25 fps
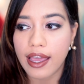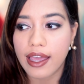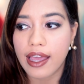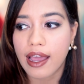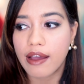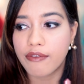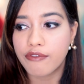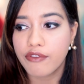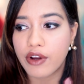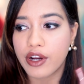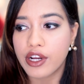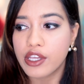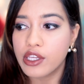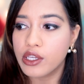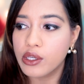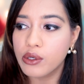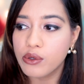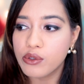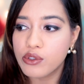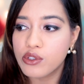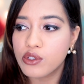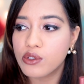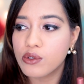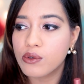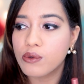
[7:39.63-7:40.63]
I am very
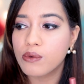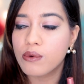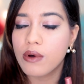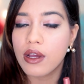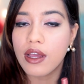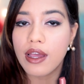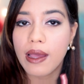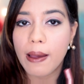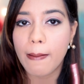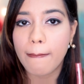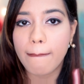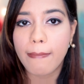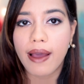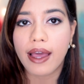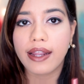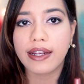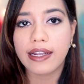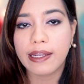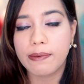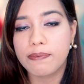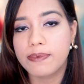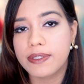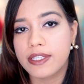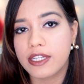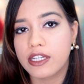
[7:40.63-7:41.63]
used to matte
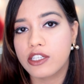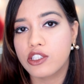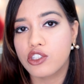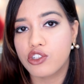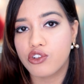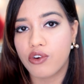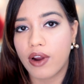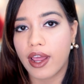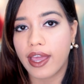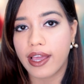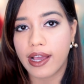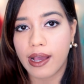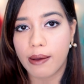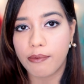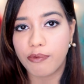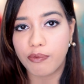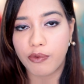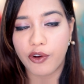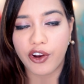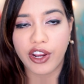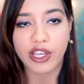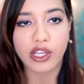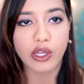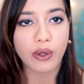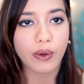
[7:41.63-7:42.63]
lipsticks drying up
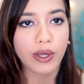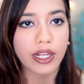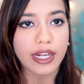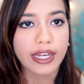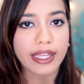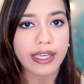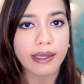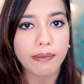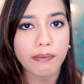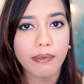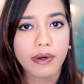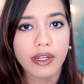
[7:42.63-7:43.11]
very quickly,